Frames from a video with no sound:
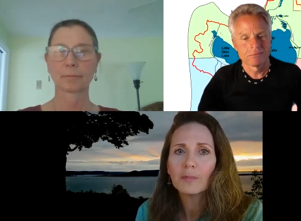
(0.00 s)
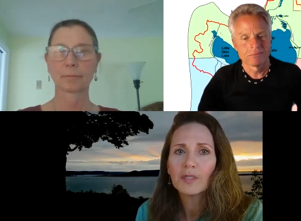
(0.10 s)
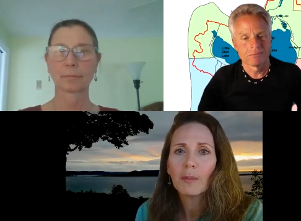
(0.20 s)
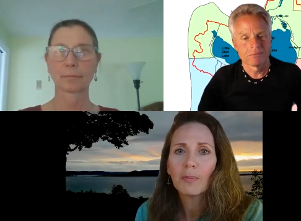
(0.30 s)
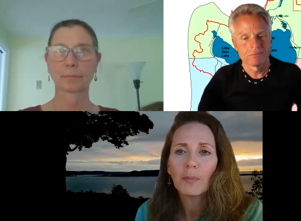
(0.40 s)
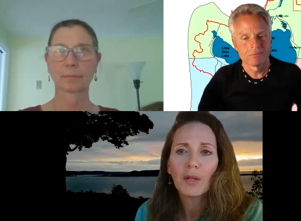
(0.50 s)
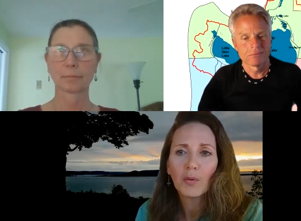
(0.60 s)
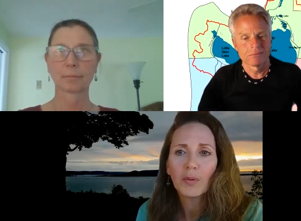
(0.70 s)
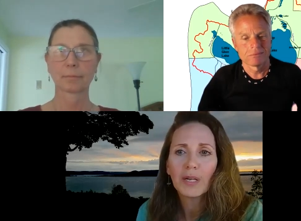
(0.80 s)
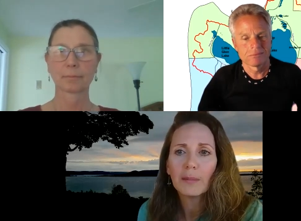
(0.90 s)

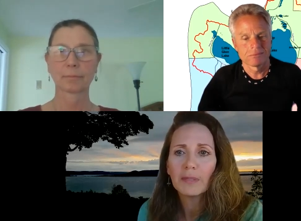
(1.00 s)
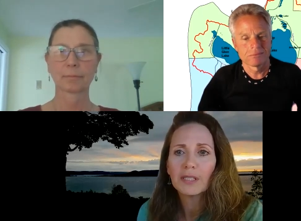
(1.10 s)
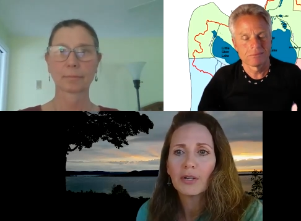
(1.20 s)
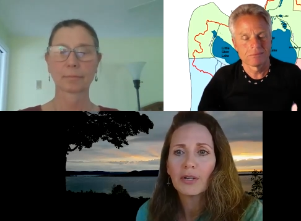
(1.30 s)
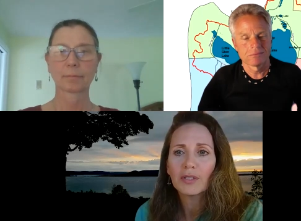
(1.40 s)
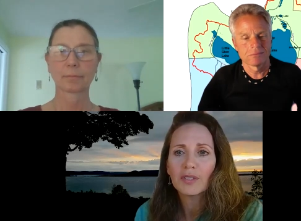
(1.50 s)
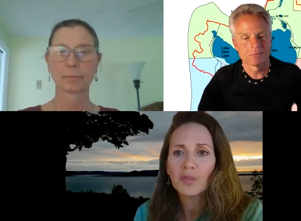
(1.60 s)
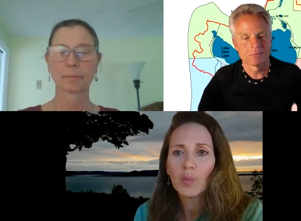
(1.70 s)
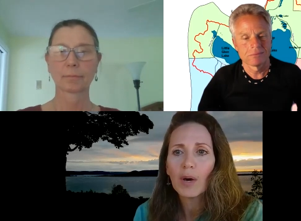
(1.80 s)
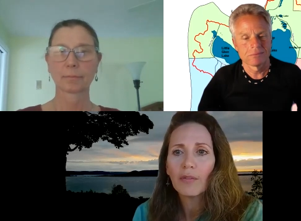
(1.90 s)
Speaker 1: supplemental reading materials
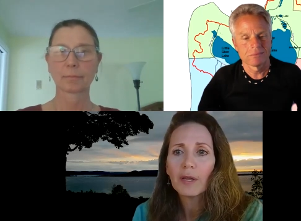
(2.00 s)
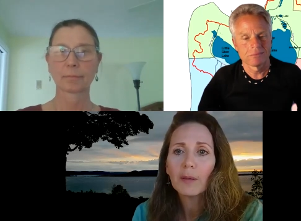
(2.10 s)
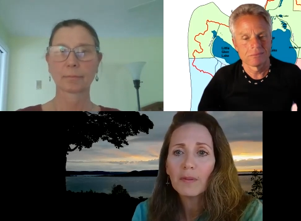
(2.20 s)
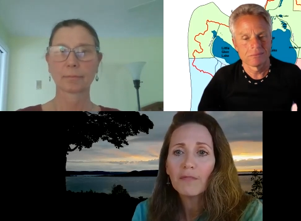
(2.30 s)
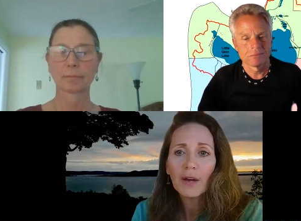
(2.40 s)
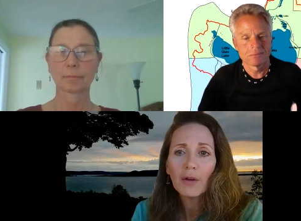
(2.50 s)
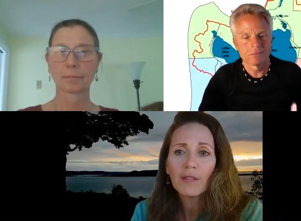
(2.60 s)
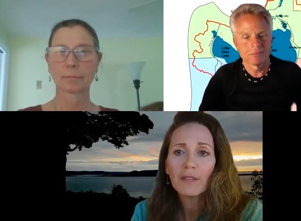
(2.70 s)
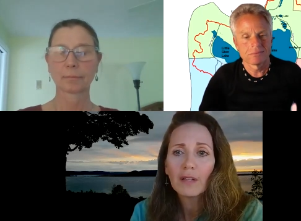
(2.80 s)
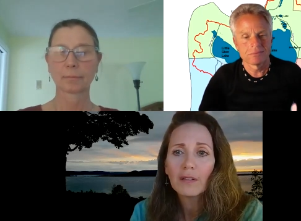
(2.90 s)
as well that can be found
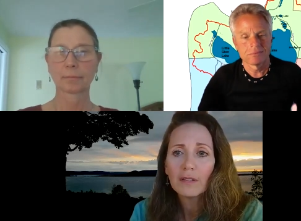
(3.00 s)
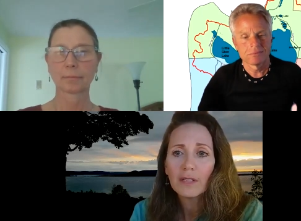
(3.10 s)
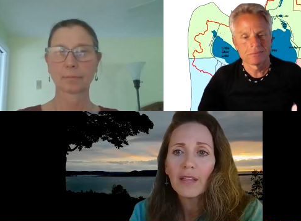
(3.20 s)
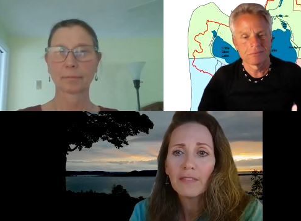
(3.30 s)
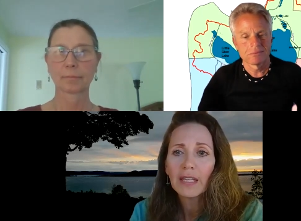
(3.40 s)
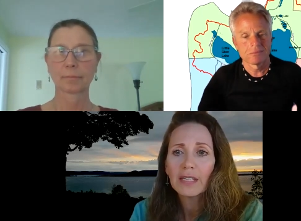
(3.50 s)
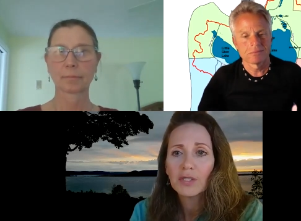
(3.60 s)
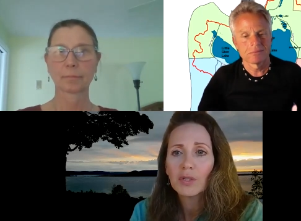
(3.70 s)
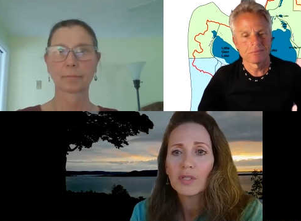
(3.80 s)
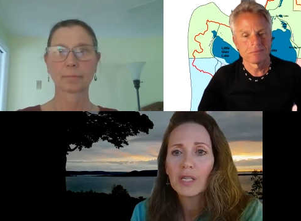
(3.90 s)
on the Glen Lake
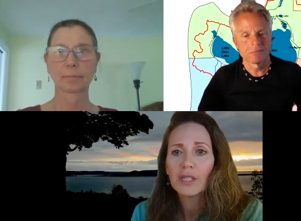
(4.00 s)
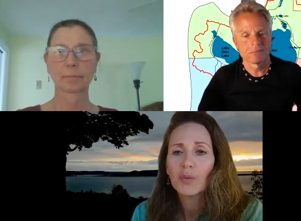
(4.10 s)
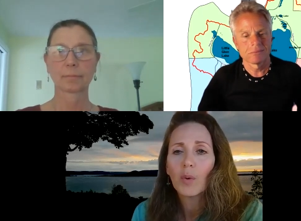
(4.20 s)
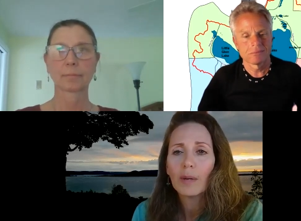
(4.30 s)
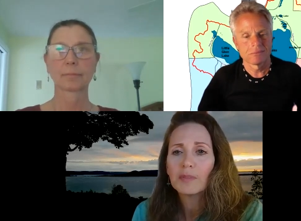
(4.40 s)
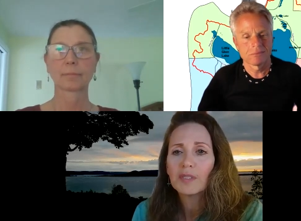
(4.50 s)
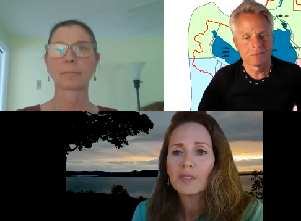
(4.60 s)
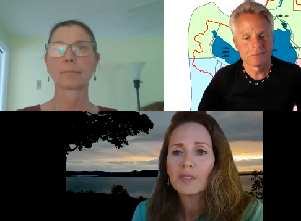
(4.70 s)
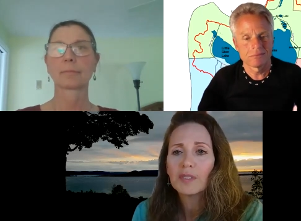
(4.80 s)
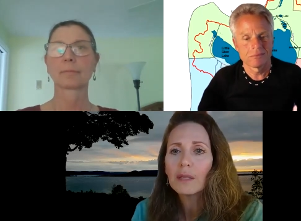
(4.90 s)
Association
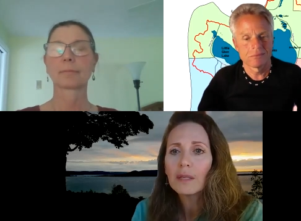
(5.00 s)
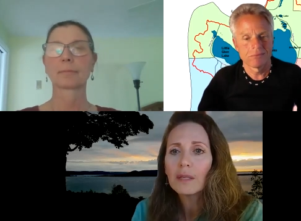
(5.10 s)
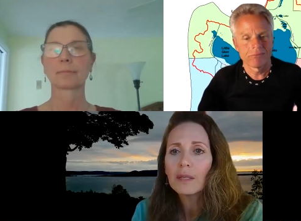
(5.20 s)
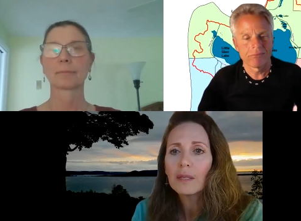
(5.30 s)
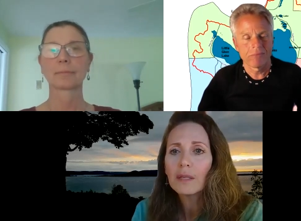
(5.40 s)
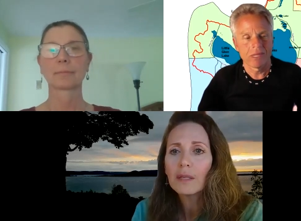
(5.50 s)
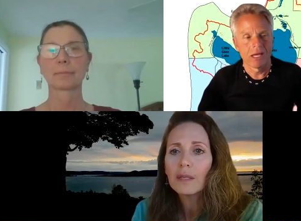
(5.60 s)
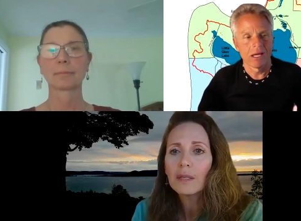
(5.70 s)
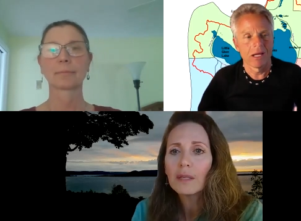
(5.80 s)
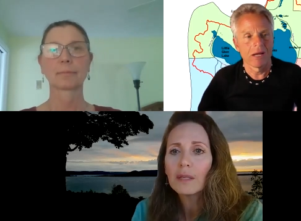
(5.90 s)
website.
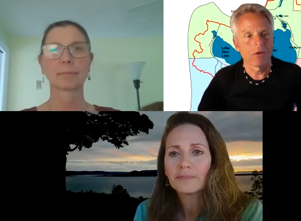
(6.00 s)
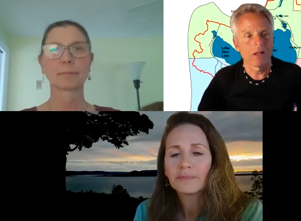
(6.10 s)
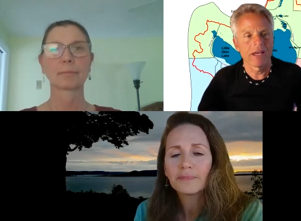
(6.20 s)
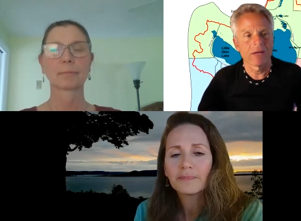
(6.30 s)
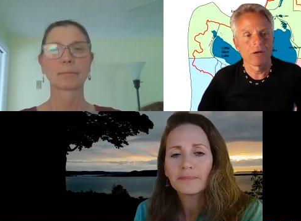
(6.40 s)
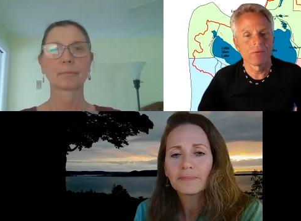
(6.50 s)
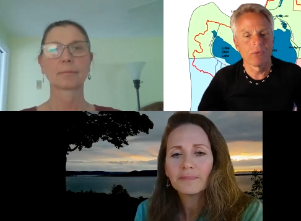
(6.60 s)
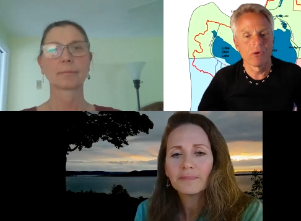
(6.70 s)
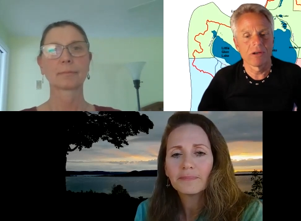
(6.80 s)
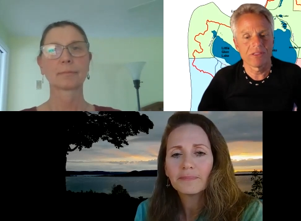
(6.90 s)
Speaker 2: I will add one
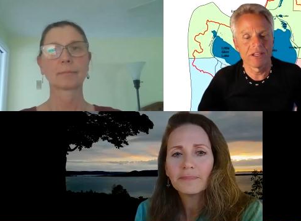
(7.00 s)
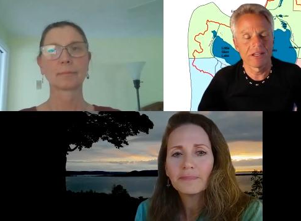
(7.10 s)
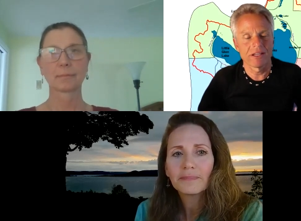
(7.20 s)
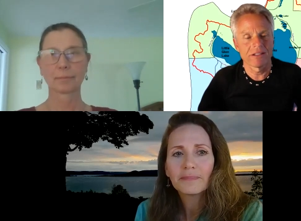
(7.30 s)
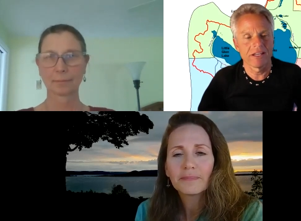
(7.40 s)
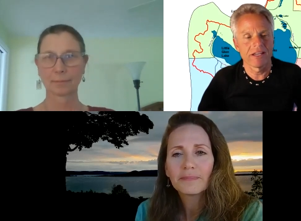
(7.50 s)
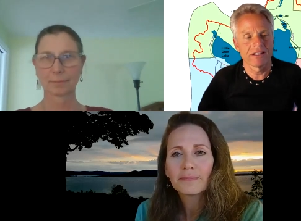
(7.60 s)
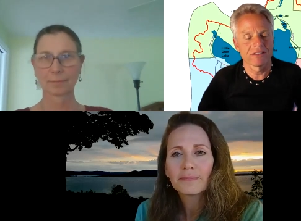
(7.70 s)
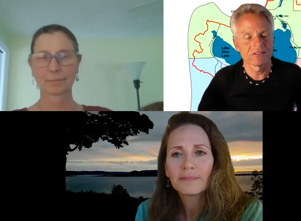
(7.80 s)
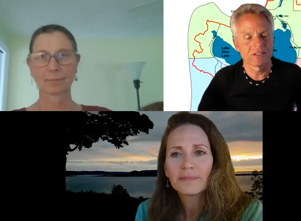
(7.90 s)
more thing, and that
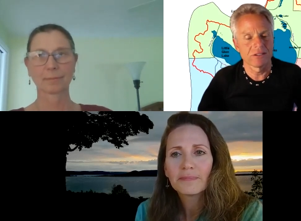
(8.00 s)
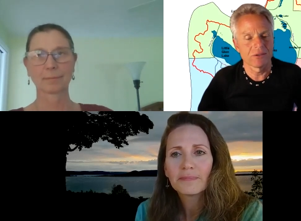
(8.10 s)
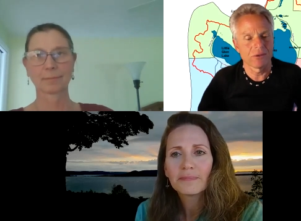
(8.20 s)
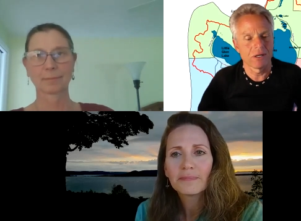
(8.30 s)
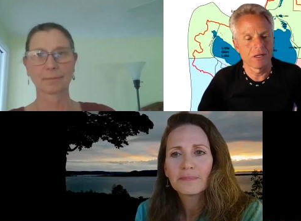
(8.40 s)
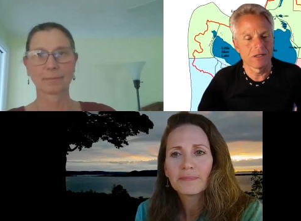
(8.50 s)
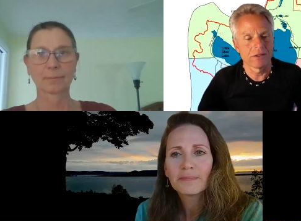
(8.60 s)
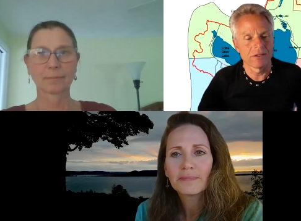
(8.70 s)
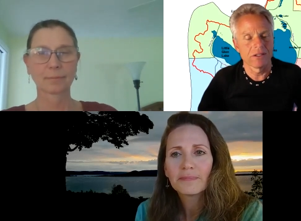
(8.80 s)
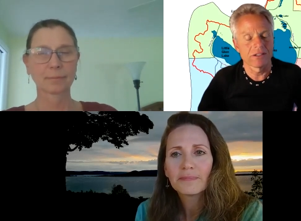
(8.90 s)
is that uh,
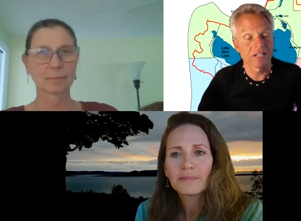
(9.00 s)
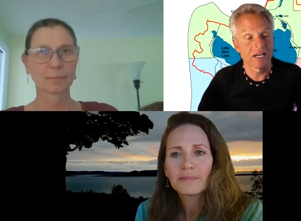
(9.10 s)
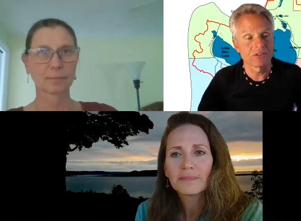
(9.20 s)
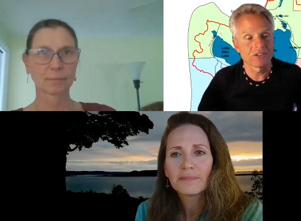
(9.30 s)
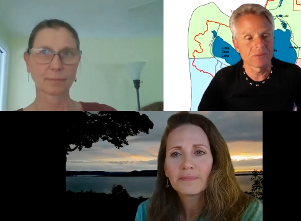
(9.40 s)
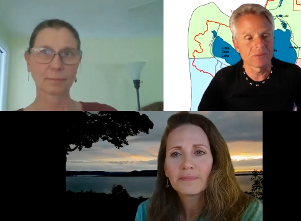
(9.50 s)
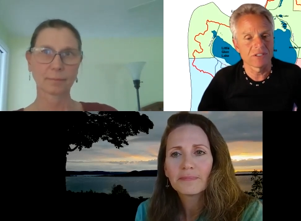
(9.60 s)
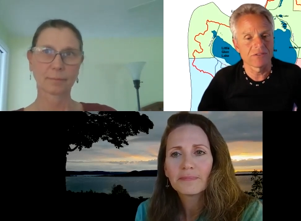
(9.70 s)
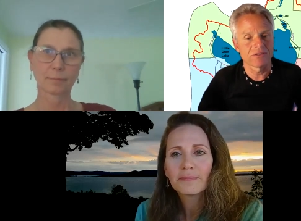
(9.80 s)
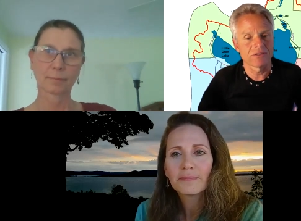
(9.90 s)
the townships
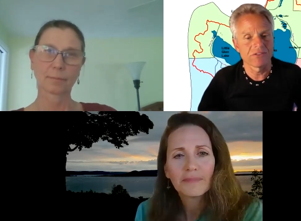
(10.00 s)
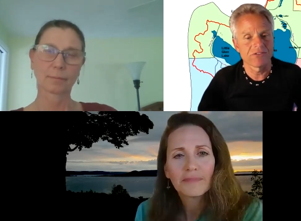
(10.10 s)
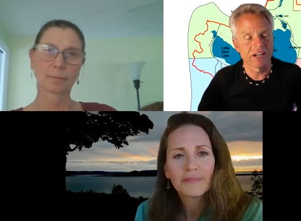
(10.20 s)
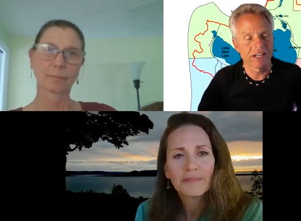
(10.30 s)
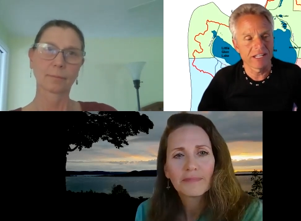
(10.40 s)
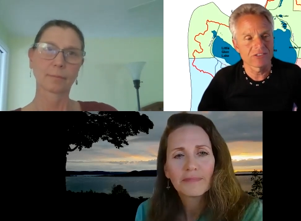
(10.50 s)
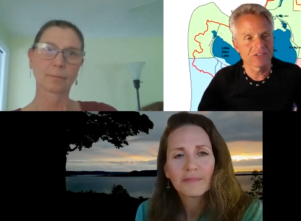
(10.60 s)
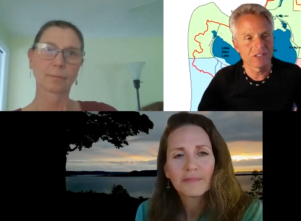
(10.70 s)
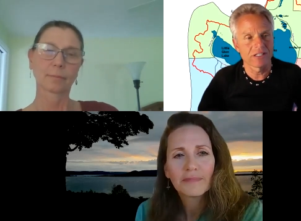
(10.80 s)
have financially